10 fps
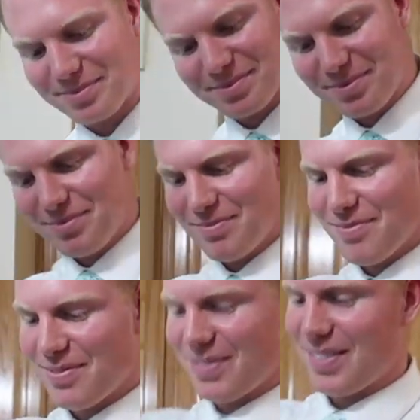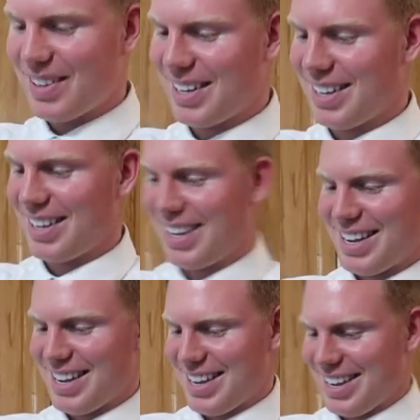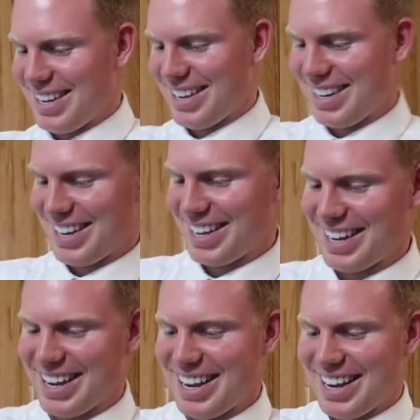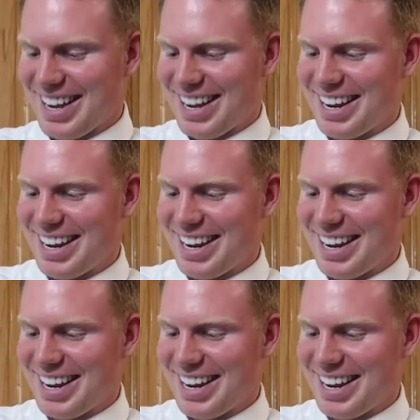of an American burger in two years.